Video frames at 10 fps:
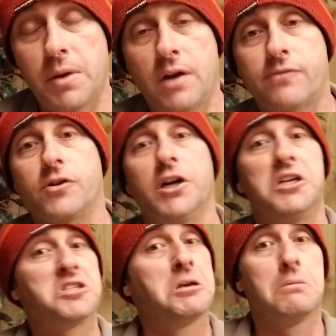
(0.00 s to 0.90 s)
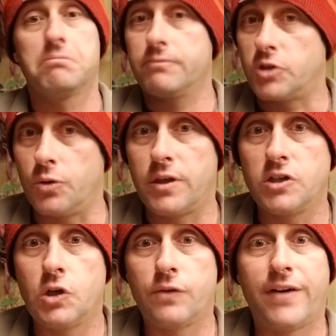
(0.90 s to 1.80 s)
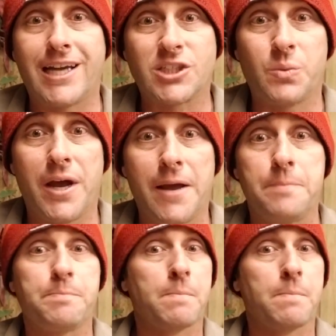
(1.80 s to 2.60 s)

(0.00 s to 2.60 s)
antifreeze, do things the old-fashioned way.